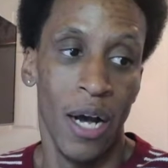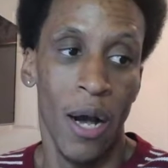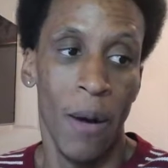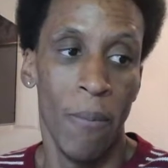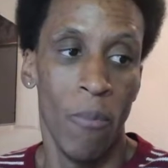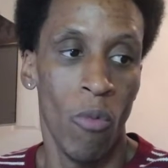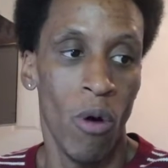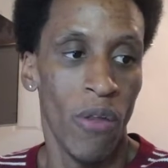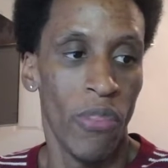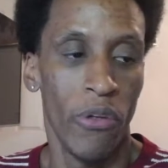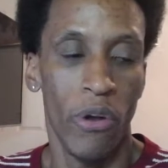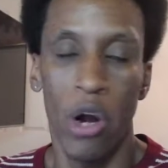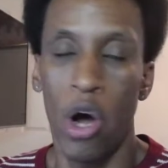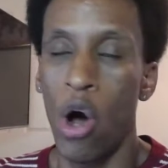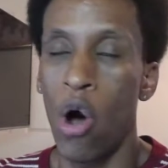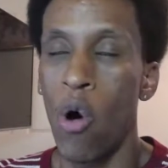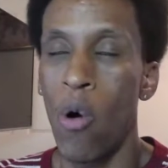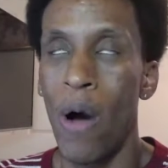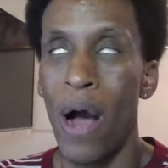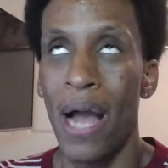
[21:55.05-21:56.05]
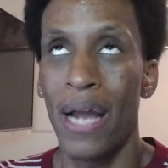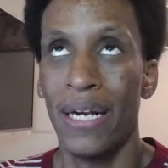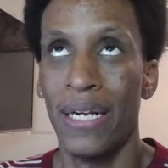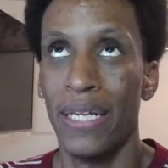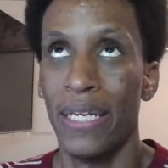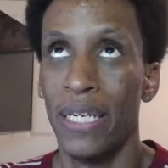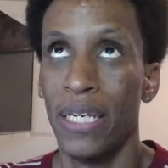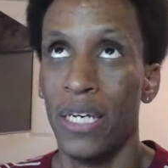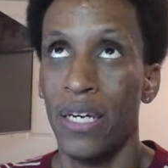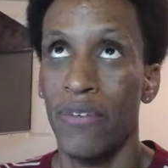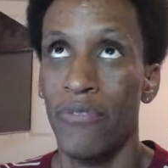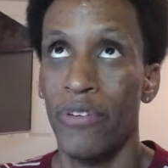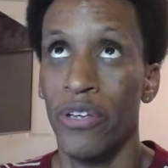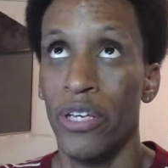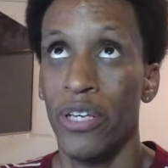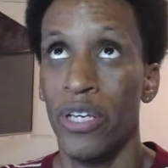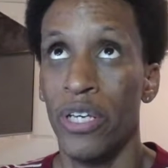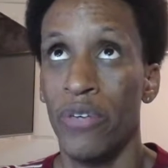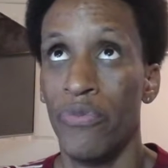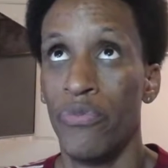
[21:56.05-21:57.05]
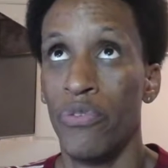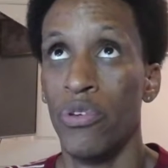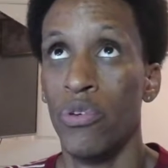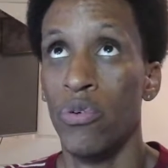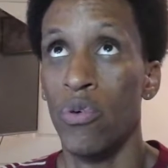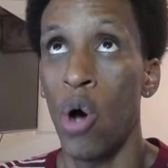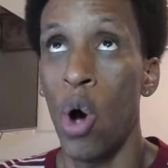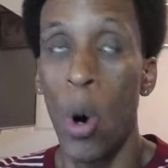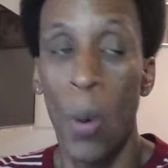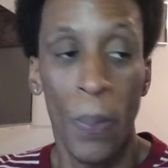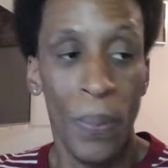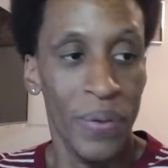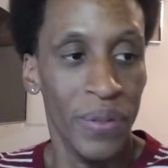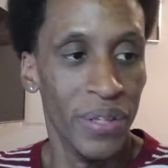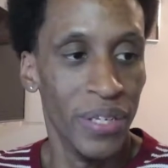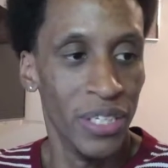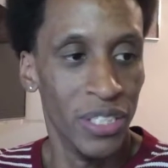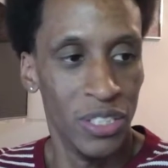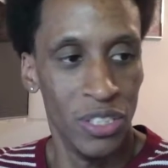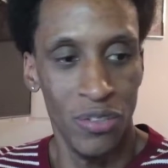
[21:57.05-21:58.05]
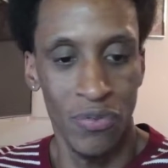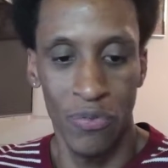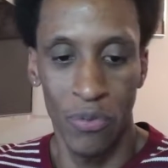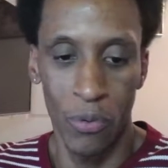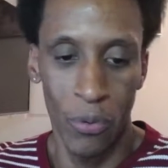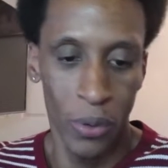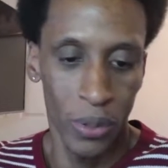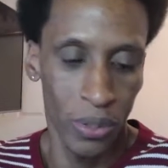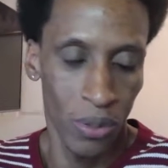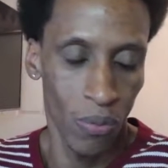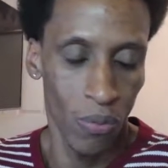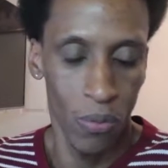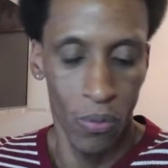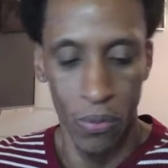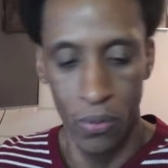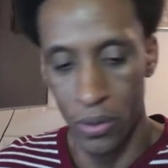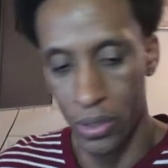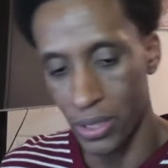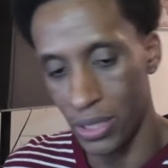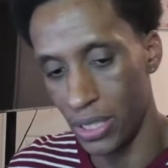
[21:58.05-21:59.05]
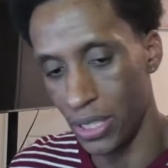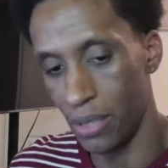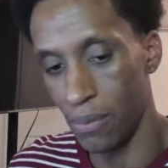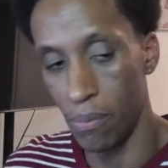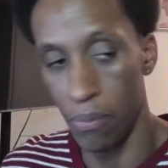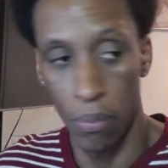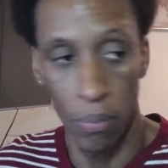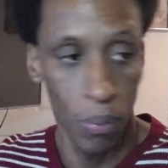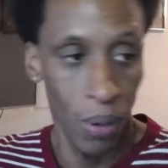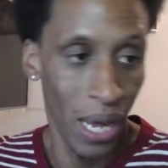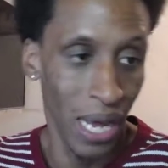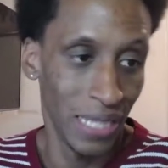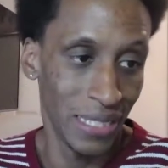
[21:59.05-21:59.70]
Whether the whole idea of if you open this, you void the warranty, blase.